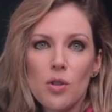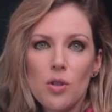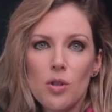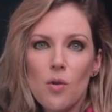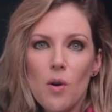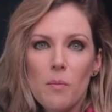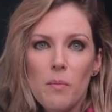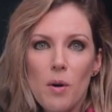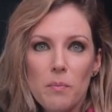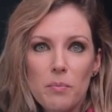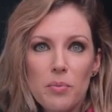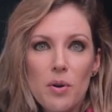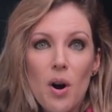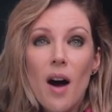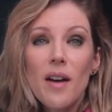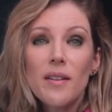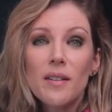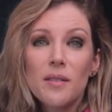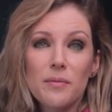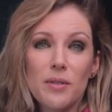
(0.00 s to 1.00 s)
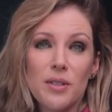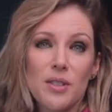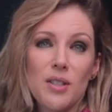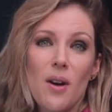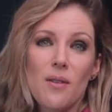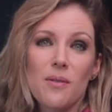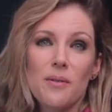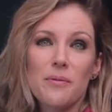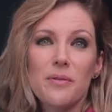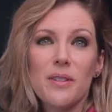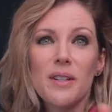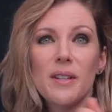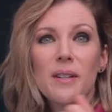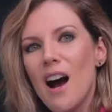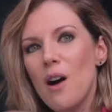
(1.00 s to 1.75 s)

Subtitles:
to know about product photography.